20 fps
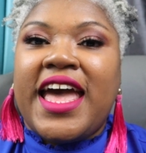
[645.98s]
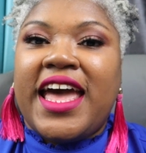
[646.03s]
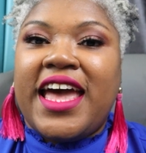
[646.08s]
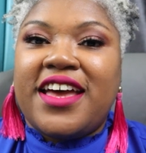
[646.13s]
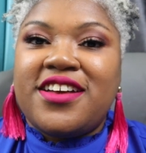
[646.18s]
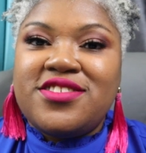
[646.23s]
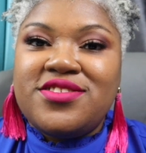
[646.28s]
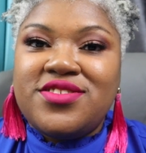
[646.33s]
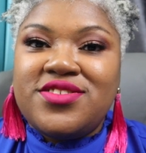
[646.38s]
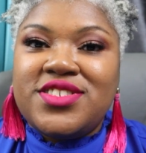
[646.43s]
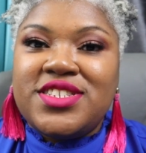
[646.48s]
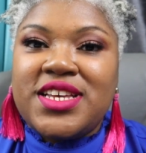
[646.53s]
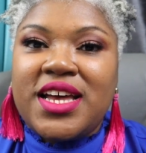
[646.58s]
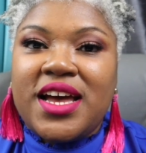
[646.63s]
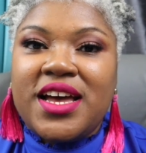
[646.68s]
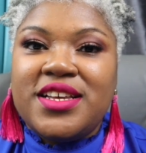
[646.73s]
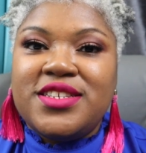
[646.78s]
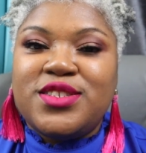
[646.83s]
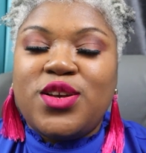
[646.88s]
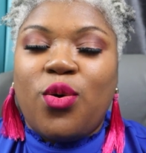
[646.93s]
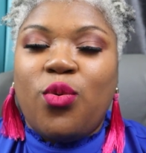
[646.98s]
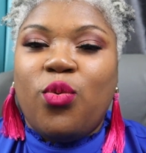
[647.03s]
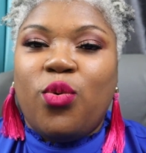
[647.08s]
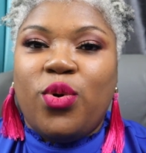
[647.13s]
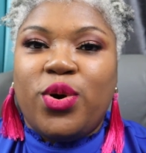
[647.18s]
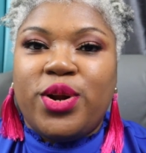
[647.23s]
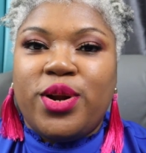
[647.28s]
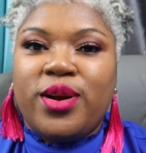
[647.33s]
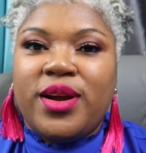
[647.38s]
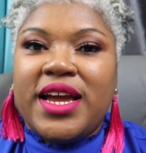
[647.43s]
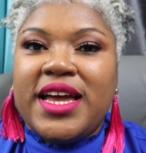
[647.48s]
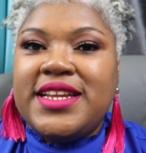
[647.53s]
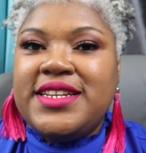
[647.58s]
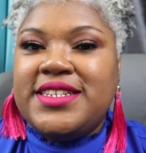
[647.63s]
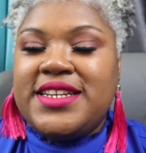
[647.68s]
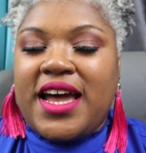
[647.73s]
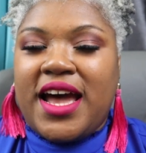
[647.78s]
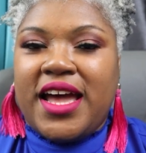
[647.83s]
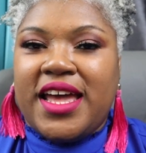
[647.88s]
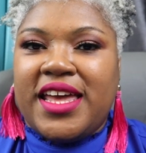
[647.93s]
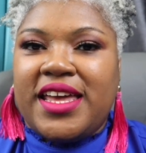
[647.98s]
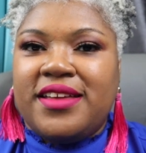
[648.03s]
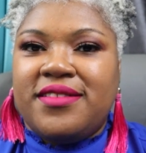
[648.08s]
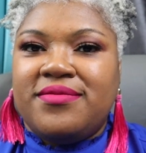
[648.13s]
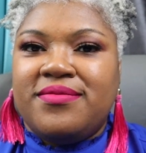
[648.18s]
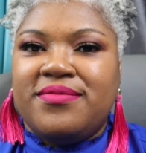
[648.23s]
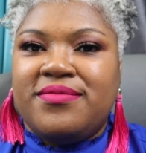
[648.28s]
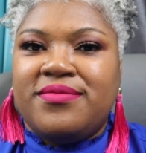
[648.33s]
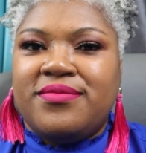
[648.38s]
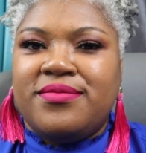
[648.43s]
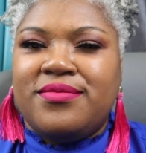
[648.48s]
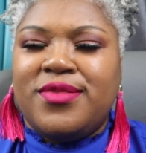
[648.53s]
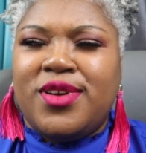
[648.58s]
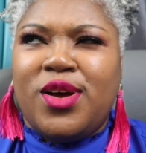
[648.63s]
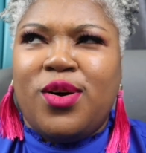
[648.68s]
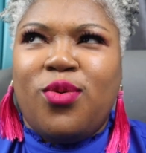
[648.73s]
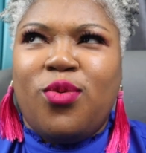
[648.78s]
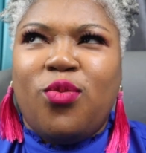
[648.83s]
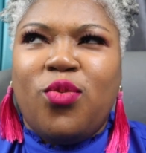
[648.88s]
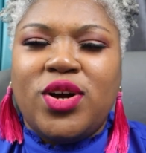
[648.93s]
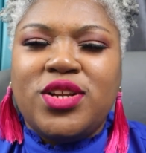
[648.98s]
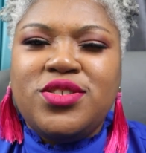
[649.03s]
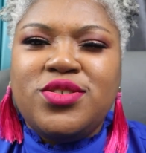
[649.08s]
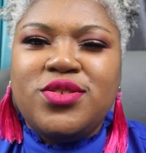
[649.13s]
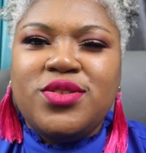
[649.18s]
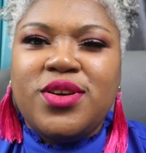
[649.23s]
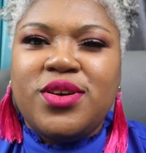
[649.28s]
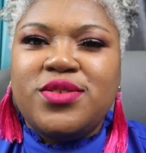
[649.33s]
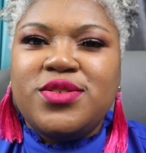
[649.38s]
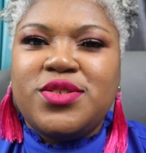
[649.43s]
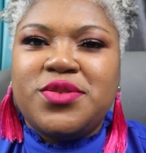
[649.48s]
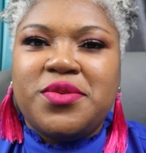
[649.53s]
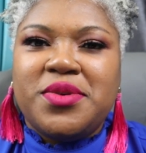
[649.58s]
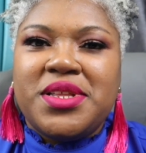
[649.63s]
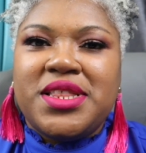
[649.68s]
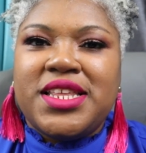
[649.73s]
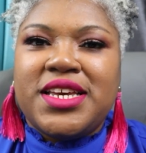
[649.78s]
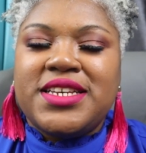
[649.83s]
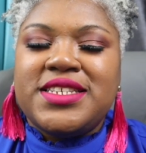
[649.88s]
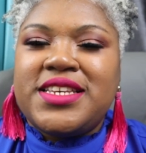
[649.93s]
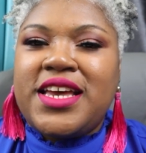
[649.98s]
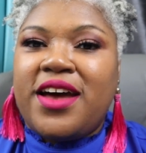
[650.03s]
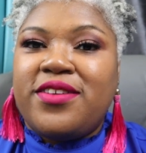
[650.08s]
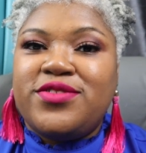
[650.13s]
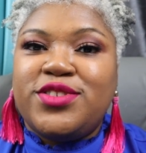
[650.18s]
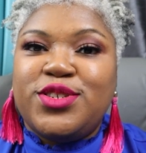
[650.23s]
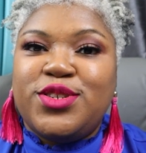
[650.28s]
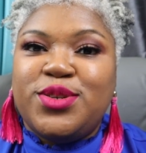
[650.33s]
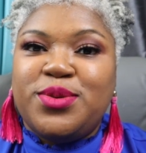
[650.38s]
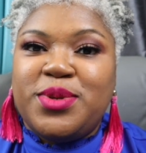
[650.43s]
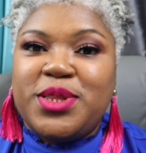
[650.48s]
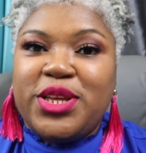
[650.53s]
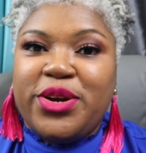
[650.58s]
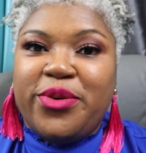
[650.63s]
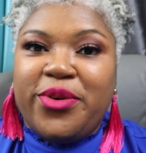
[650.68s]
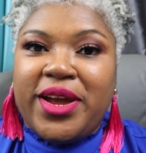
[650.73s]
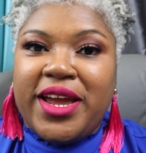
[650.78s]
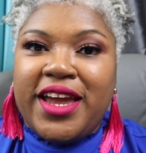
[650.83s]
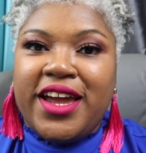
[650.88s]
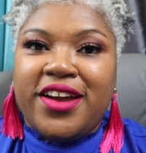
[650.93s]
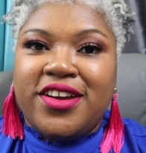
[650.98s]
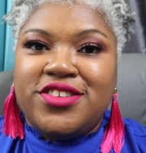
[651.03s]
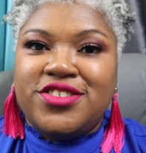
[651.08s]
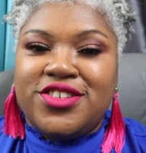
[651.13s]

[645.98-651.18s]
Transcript: Exercise, water, and diet. What do those three things have to do with the gray hair